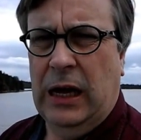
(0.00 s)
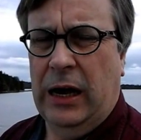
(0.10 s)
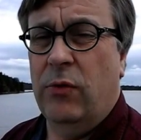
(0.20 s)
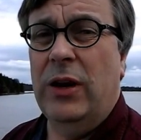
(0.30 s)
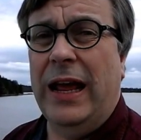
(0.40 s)

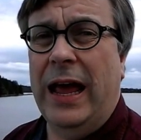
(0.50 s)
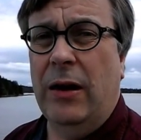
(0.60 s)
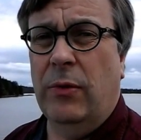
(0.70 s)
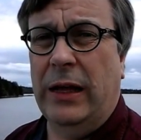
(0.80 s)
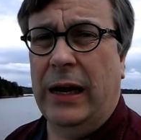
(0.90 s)
And I really
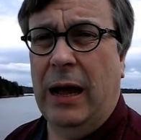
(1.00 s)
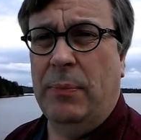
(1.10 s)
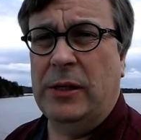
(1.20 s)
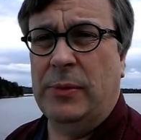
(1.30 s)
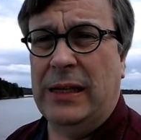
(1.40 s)
hate it when that
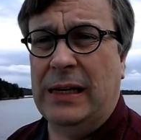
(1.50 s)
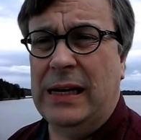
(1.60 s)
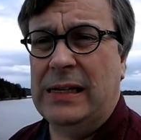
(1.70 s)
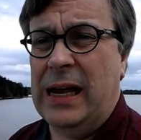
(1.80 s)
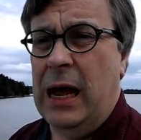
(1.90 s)
happens, but that
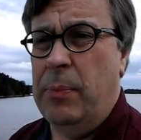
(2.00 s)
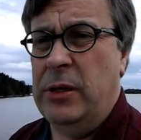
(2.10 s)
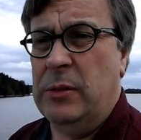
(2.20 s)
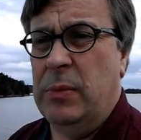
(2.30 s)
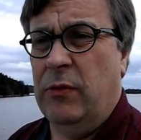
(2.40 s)
does
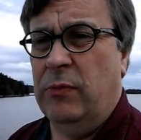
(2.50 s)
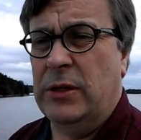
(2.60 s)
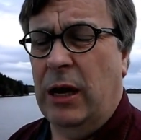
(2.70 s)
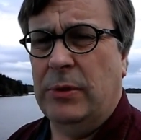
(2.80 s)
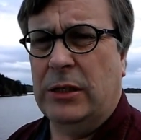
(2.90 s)
happen to me from
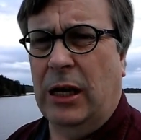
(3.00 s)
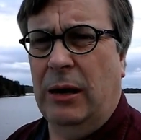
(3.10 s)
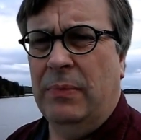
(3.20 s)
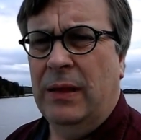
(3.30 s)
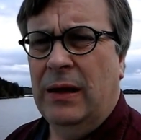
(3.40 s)
time to time